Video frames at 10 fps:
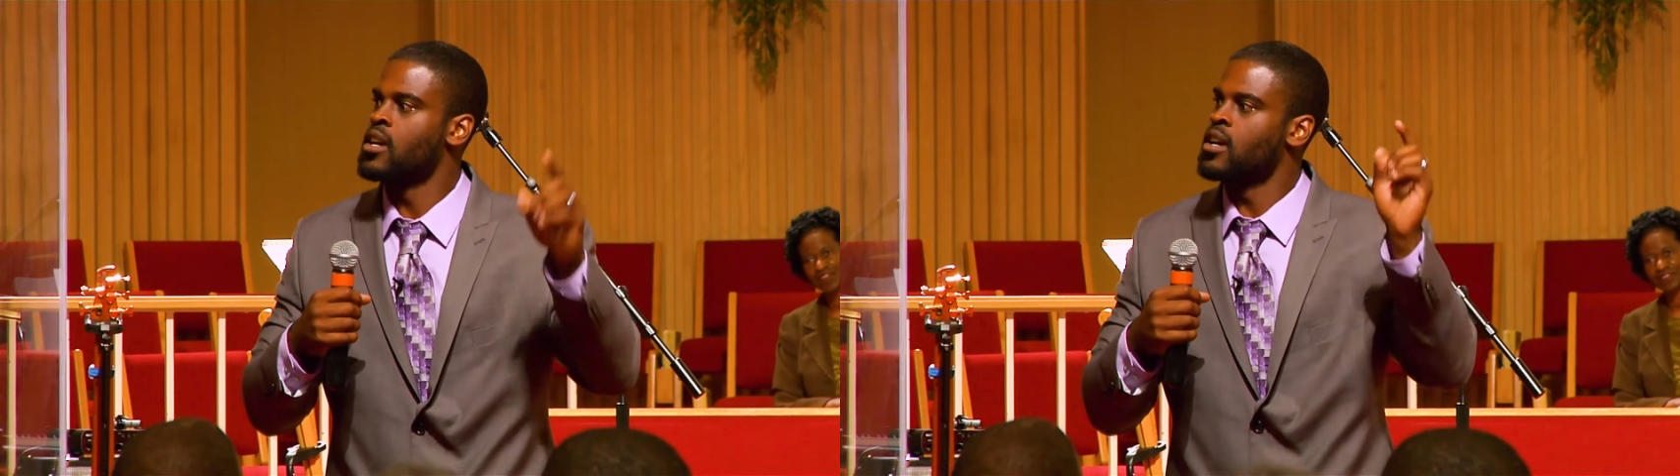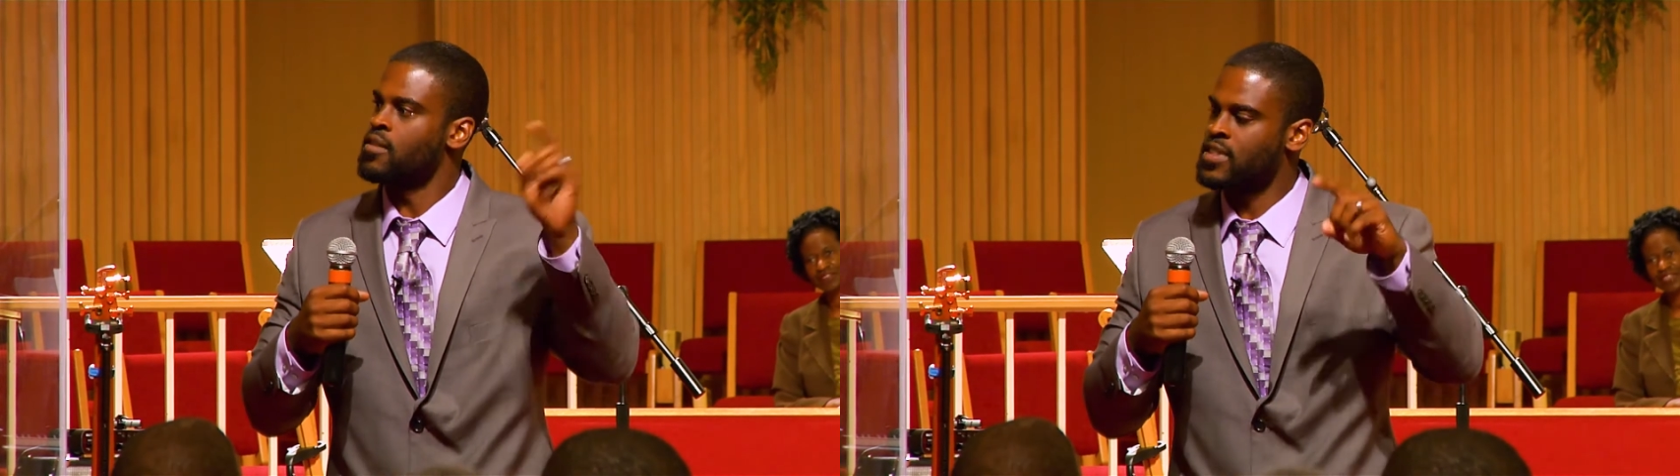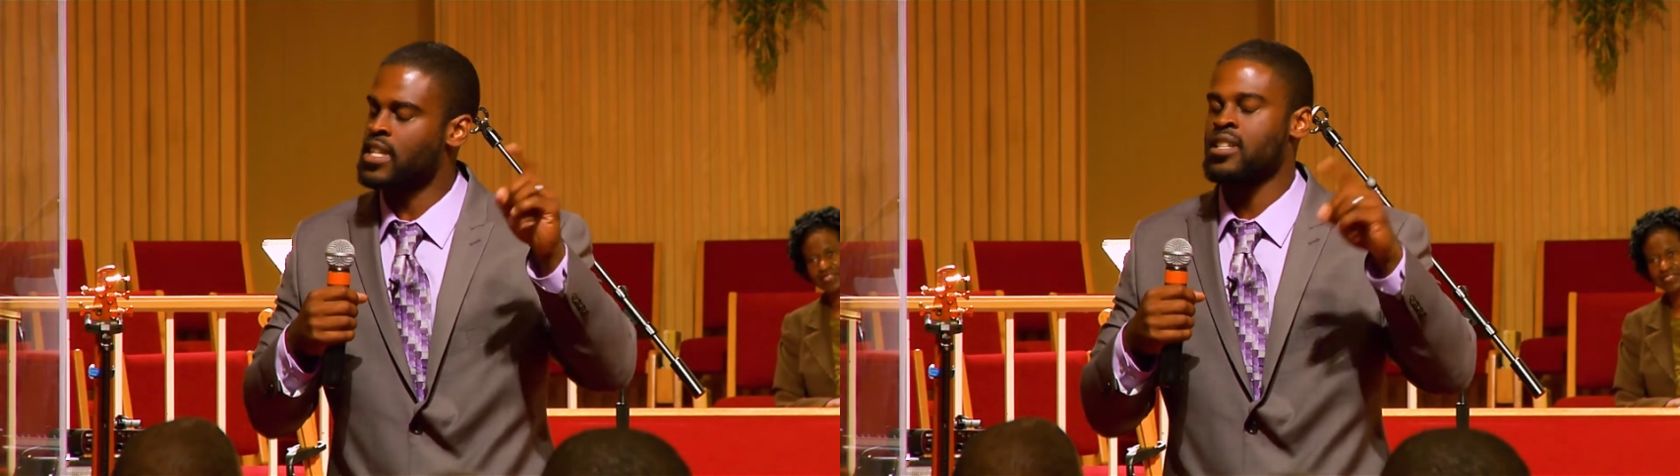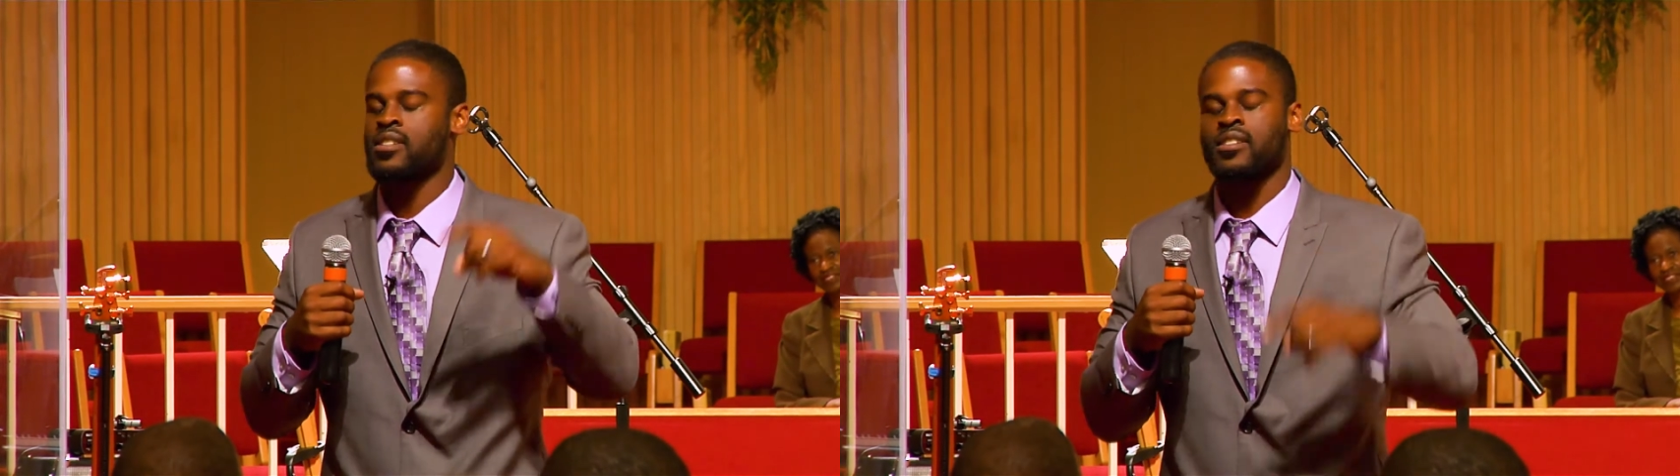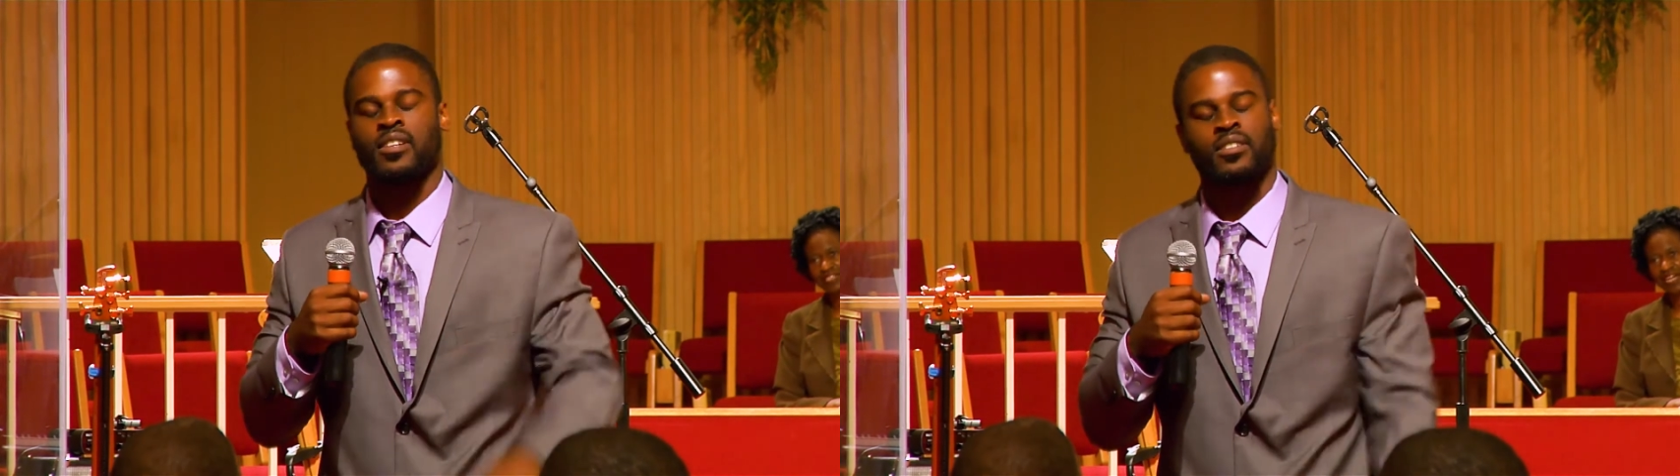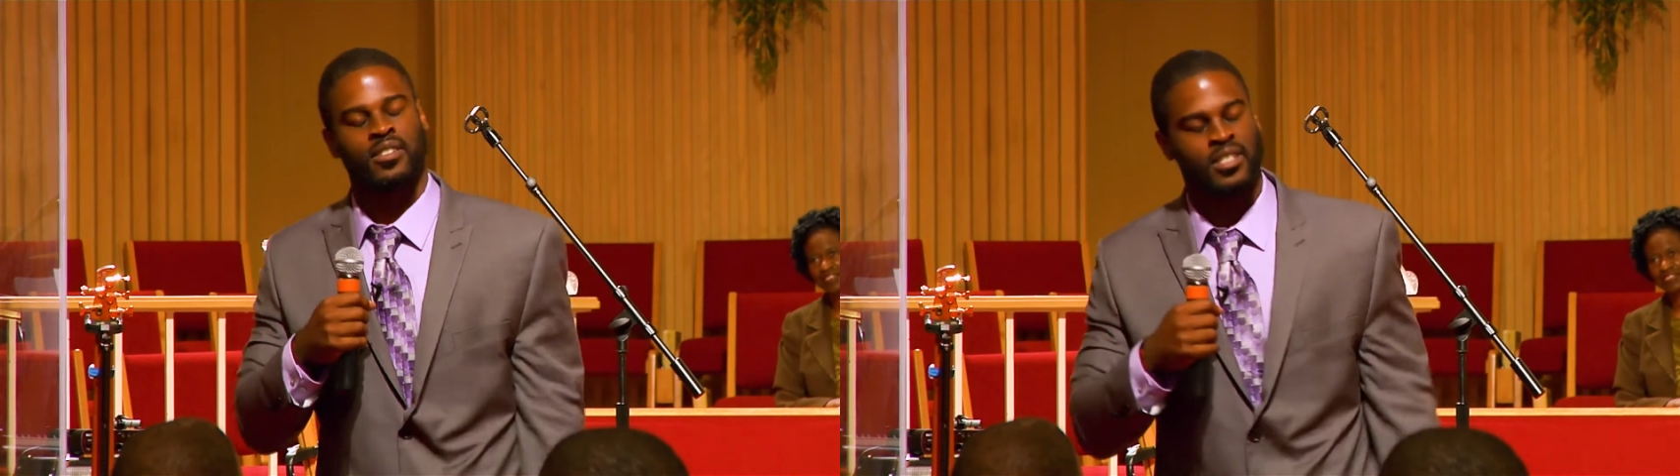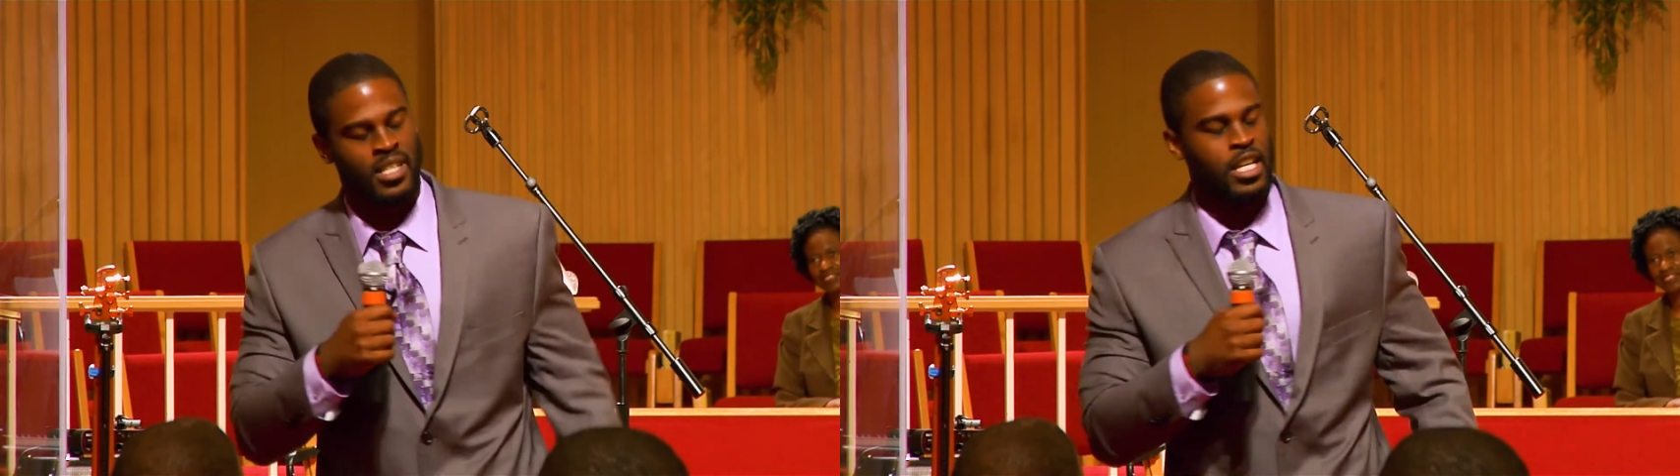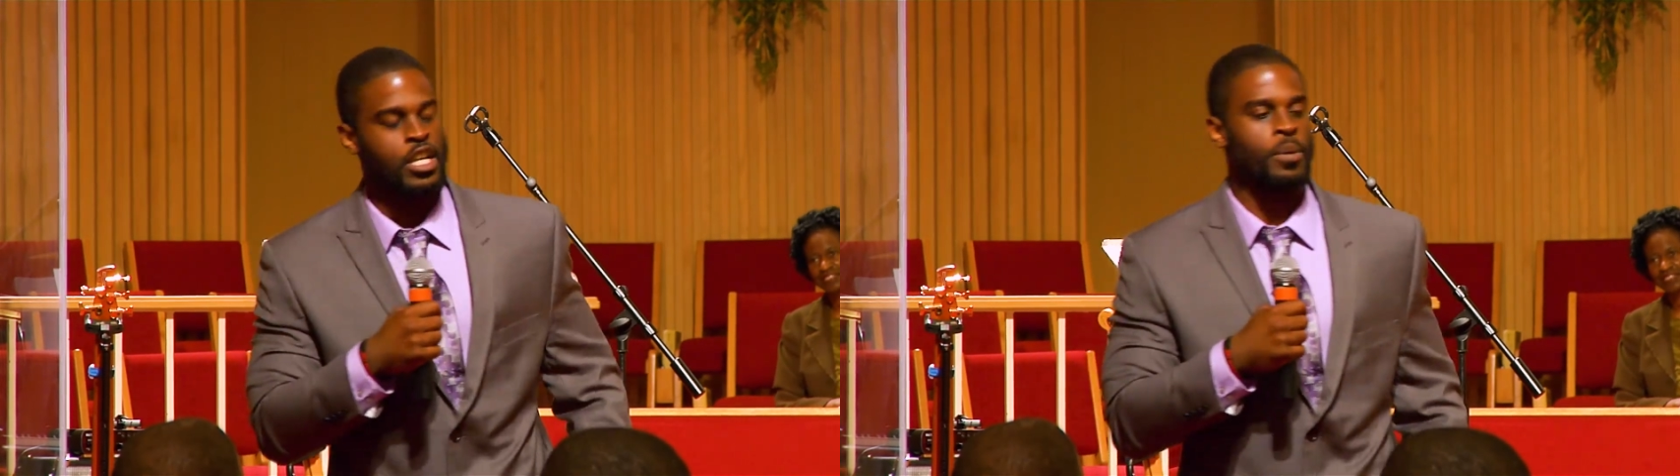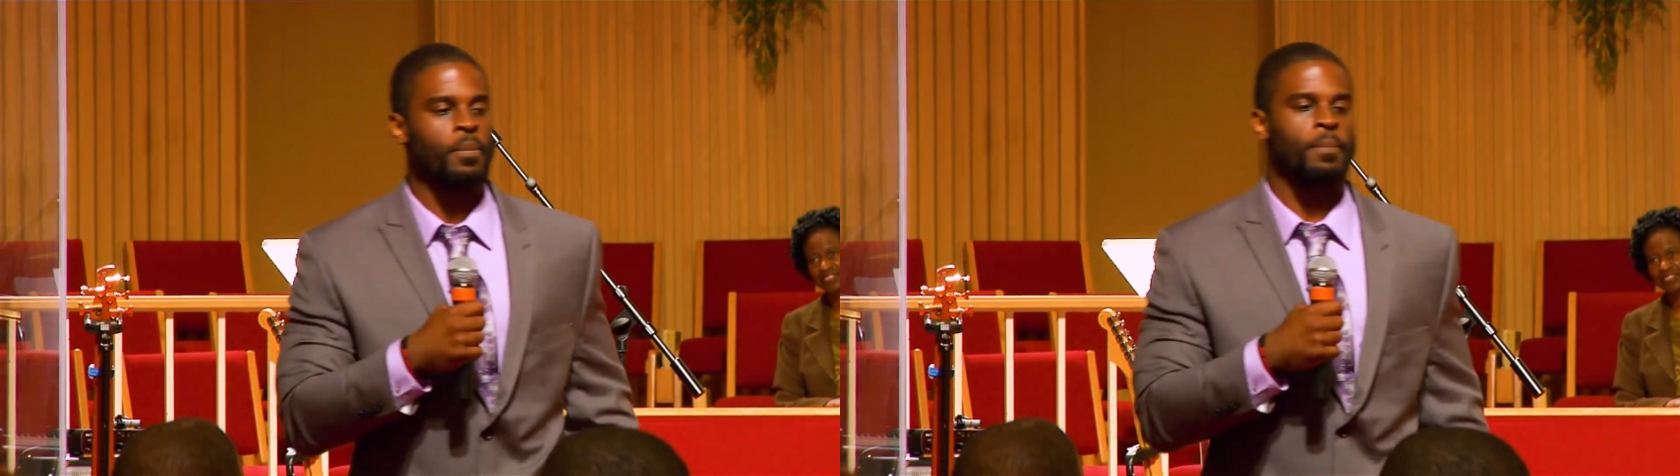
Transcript: of things unseen.